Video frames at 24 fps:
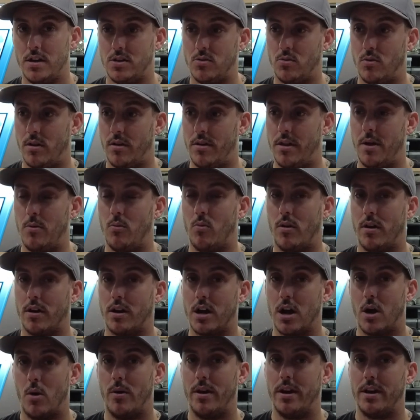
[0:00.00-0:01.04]
to where they
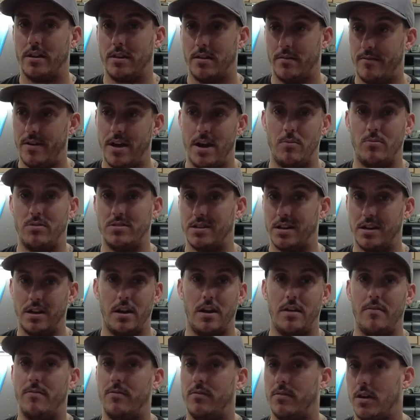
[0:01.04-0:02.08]
weren't going, the fan wasn't
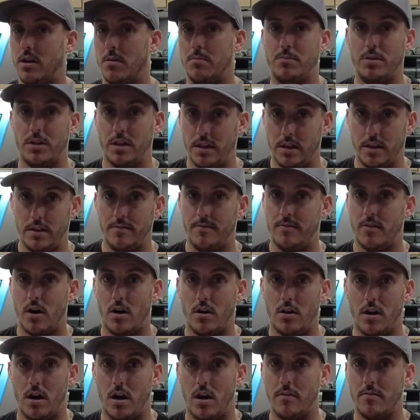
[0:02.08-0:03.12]
going to completely
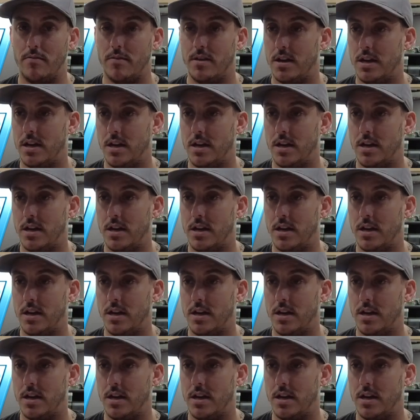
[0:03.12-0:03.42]
fall off.